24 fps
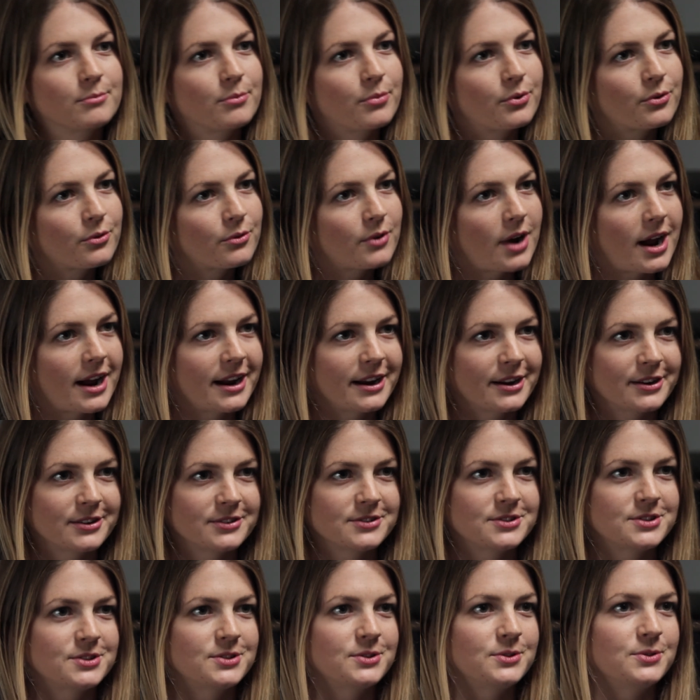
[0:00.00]

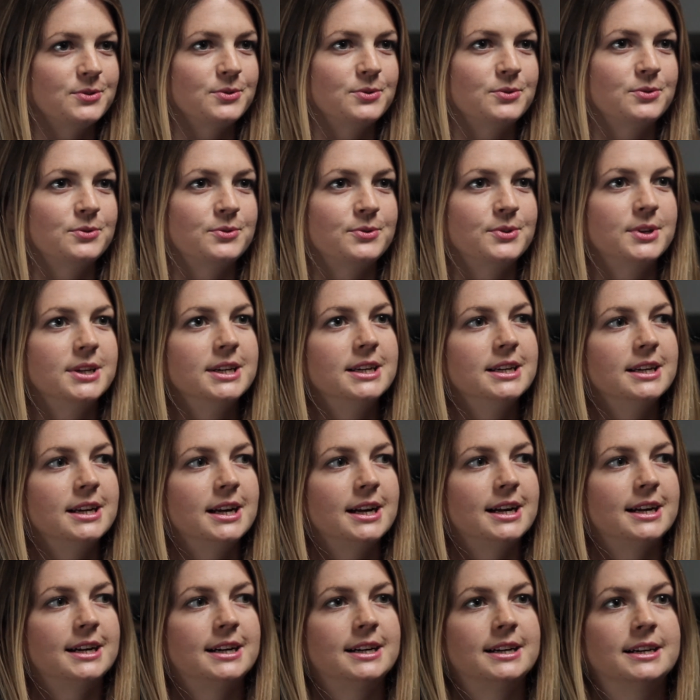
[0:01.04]
prior to
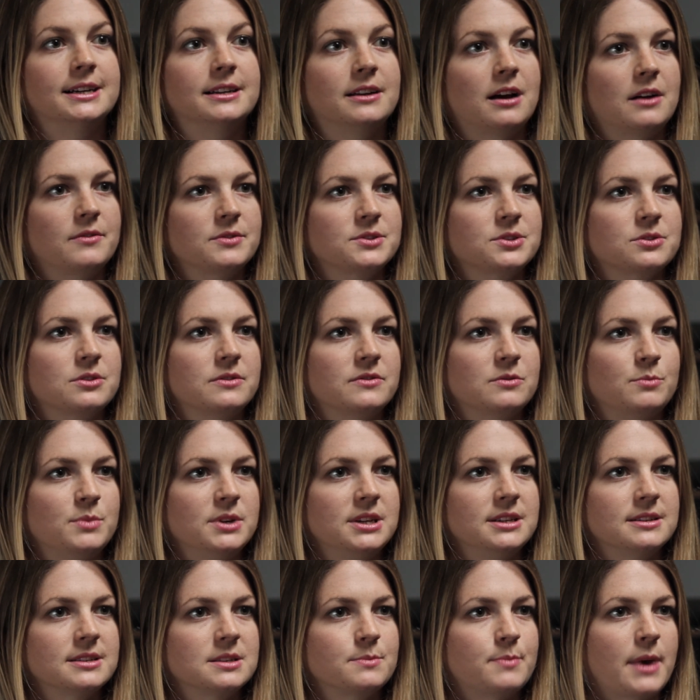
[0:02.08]
an officer even
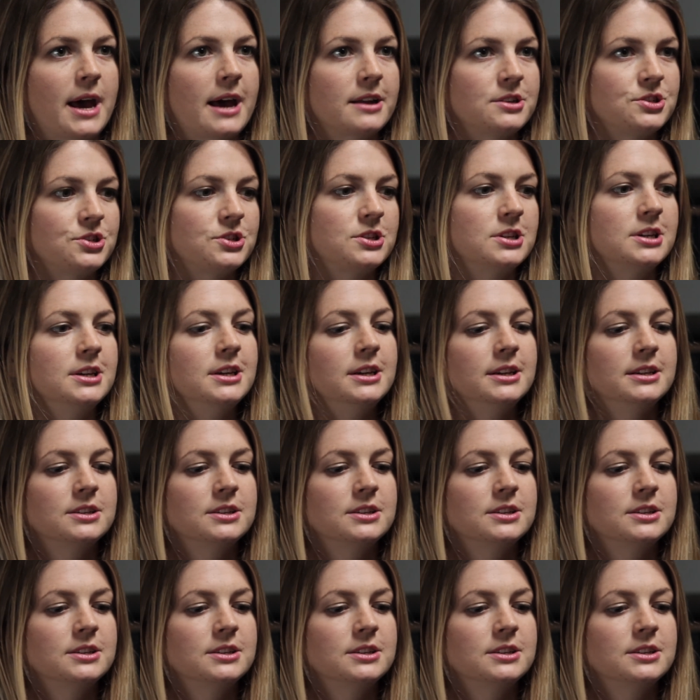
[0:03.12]
being dispatched.